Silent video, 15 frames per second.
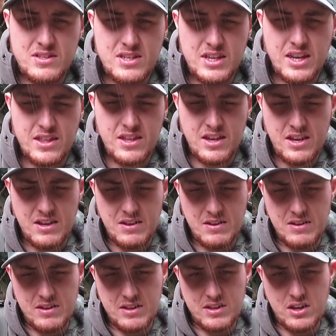together,
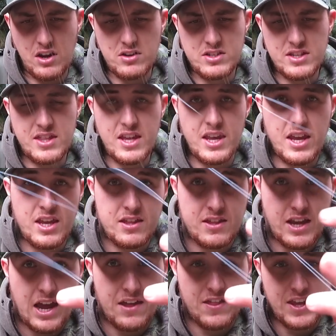go to the
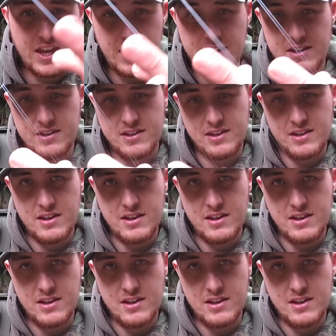other end